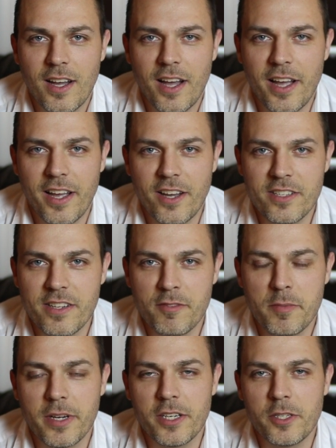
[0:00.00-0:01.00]
Hi, how's
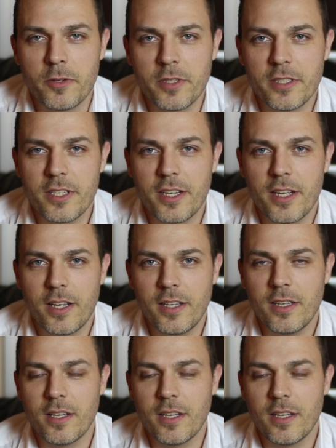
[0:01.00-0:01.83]
everybody doing today?